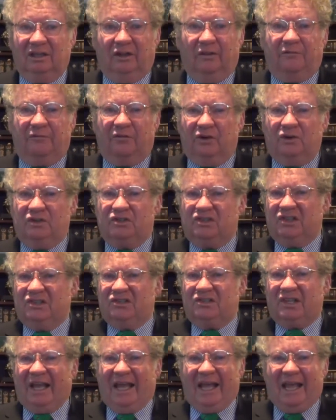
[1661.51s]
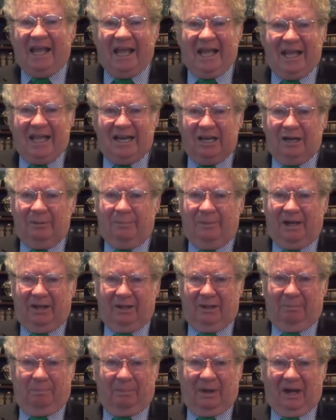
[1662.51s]
The first is hated
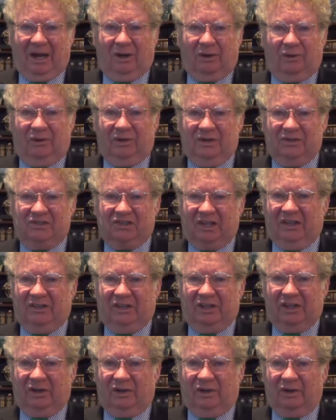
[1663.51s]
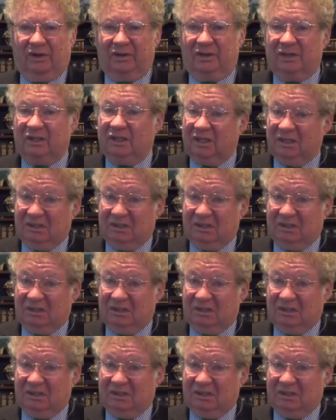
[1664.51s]
by the powers on the earth,